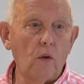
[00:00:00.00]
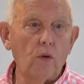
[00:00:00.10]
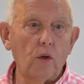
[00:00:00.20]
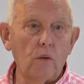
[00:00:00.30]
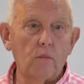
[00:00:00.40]

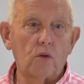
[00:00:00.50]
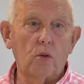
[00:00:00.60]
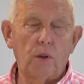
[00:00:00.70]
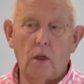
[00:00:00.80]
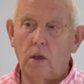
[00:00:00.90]
look at
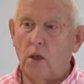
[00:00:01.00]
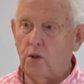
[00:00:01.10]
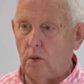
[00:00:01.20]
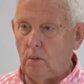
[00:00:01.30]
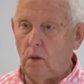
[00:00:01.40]
some of the
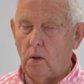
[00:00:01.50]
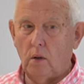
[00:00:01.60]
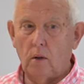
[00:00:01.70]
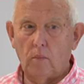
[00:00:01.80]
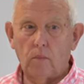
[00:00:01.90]
larger
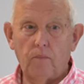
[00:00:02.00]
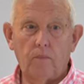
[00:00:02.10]
um,